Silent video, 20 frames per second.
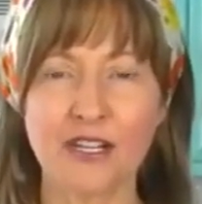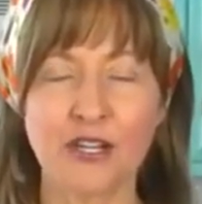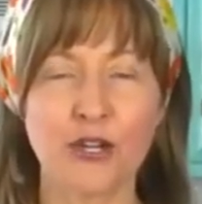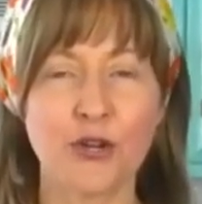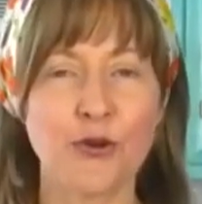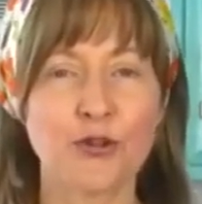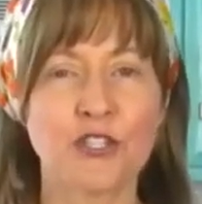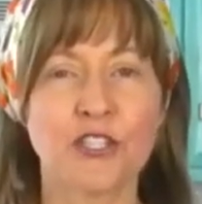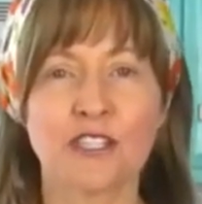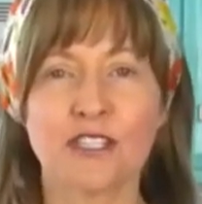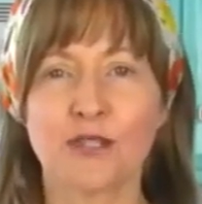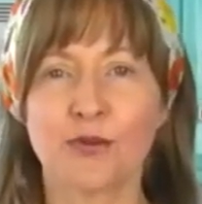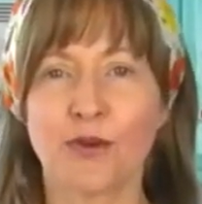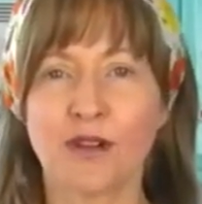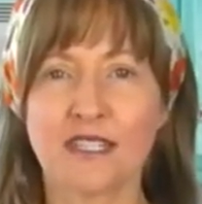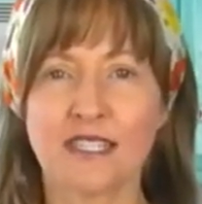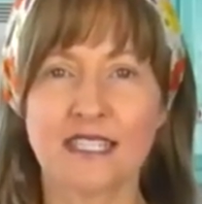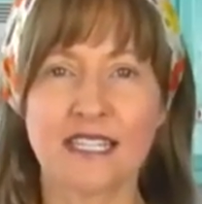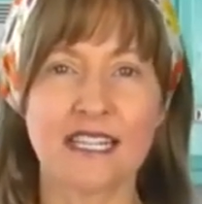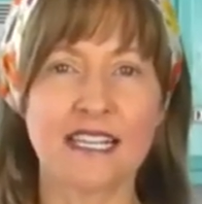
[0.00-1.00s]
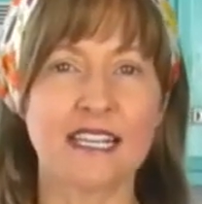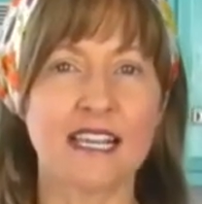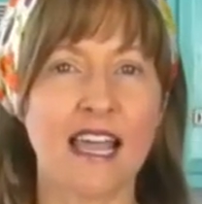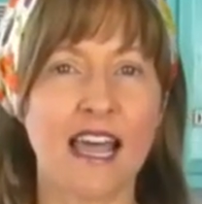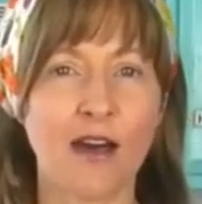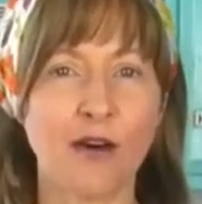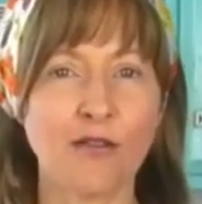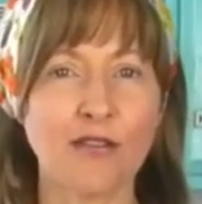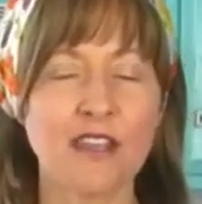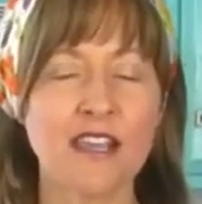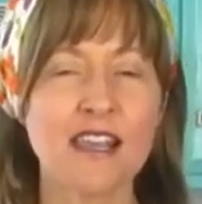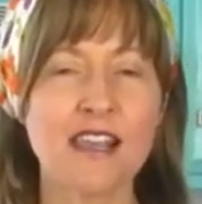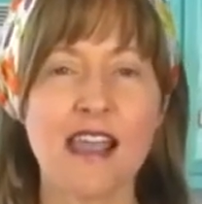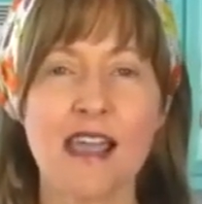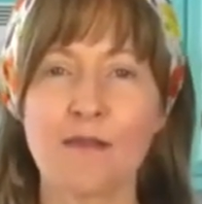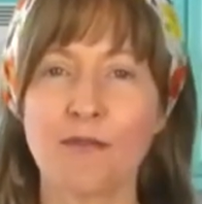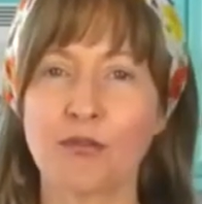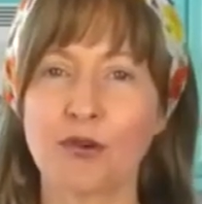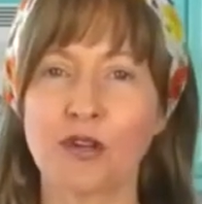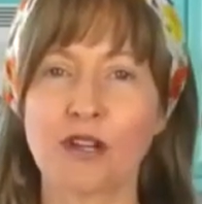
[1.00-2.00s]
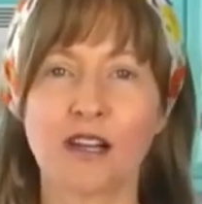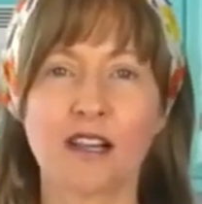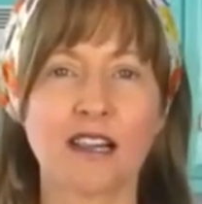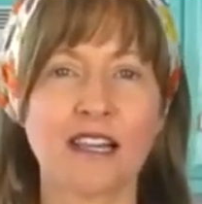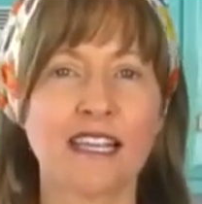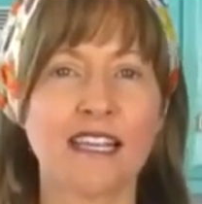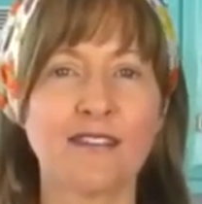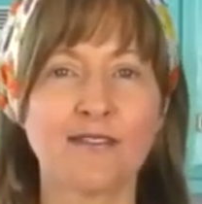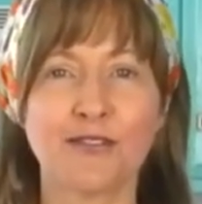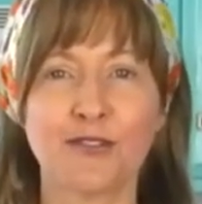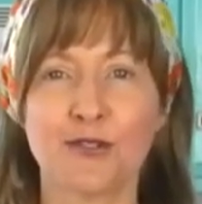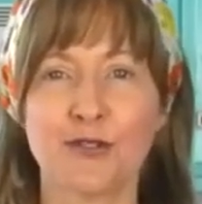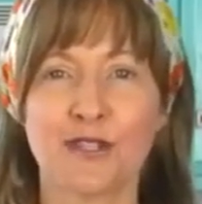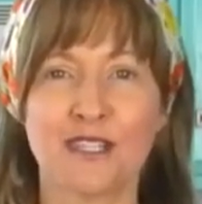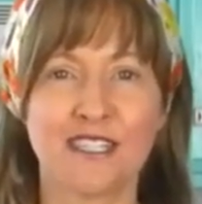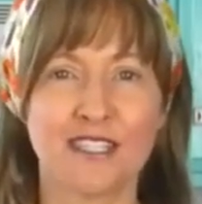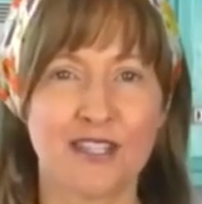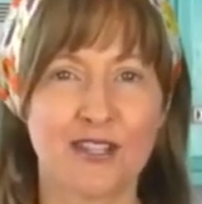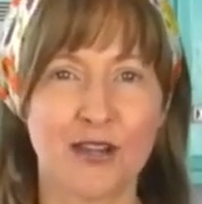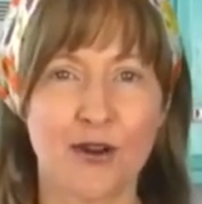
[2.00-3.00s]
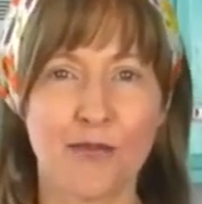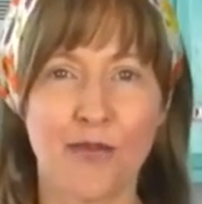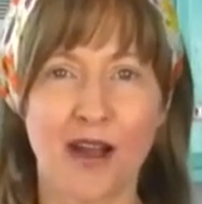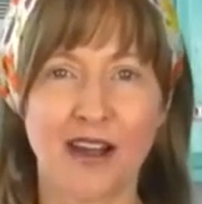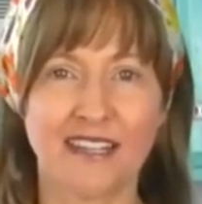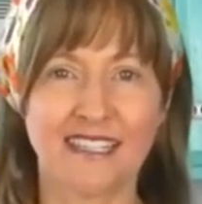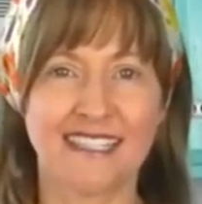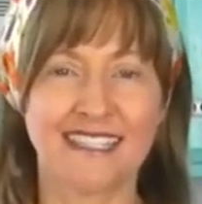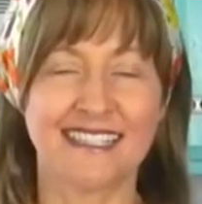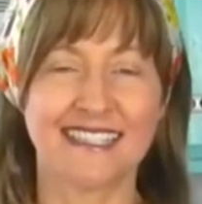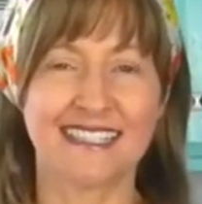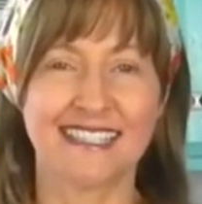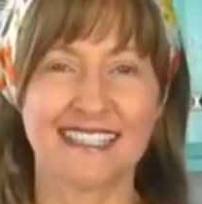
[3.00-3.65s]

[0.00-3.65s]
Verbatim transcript: who just wants to eat healthy and put clean food into their bodies.